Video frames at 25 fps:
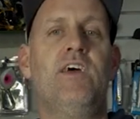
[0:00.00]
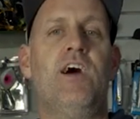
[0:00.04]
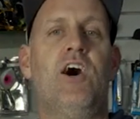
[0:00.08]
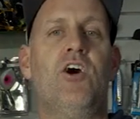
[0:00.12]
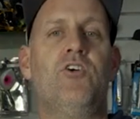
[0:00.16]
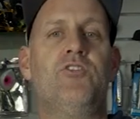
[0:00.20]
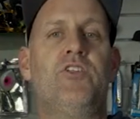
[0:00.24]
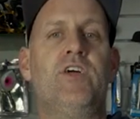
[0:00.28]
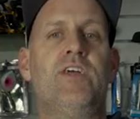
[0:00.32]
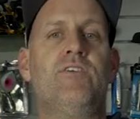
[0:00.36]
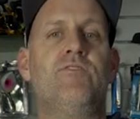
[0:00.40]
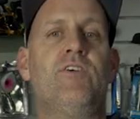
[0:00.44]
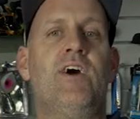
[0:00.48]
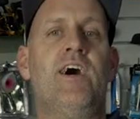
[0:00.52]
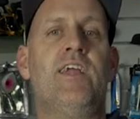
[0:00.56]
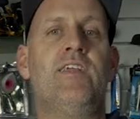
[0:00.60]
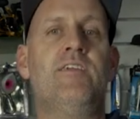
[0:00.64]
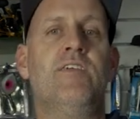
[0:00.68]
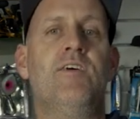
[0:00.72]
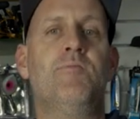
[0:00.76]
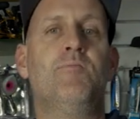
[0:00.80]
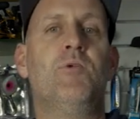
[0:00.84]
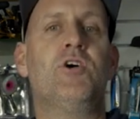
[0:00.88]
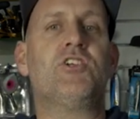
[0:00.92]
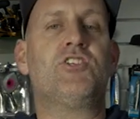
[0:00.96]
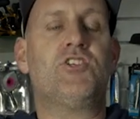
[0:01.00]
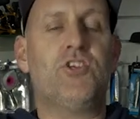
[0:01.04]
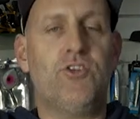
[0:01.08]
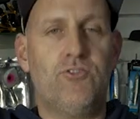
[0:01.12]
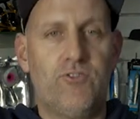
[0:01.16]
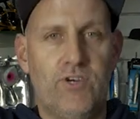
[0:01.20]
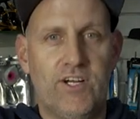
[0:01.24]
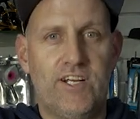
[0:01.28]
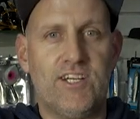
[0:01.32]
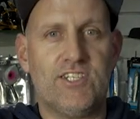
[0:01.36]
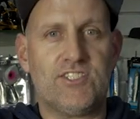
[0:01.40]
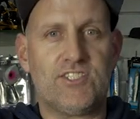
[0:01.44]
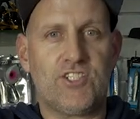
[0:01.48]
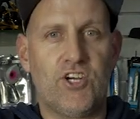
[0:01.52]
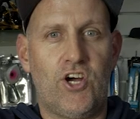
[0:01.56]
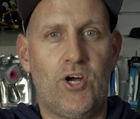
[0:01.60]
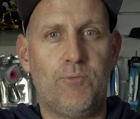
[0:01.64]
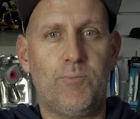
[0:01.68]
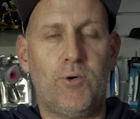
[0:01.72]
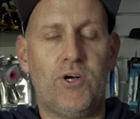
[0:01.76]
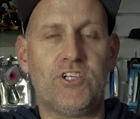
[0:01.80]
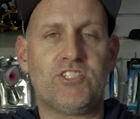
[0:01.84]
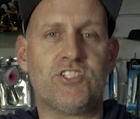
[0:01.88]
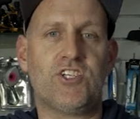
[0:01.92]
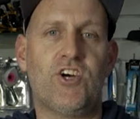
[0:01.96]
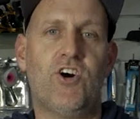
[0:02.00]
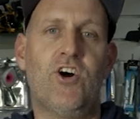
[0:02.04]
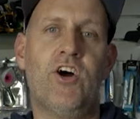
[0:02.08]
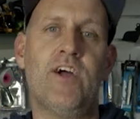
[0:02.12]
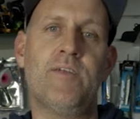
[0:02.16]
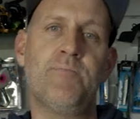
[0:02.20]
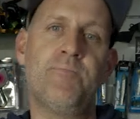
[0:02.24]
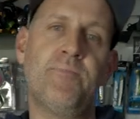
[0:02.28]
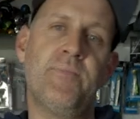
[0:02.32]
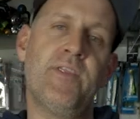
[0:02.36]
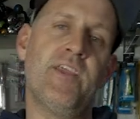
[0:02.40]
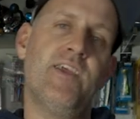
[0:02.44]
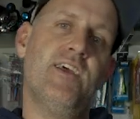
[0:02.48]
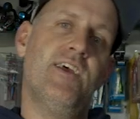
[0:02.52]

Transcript: I'll then run my 2 riggers side by side.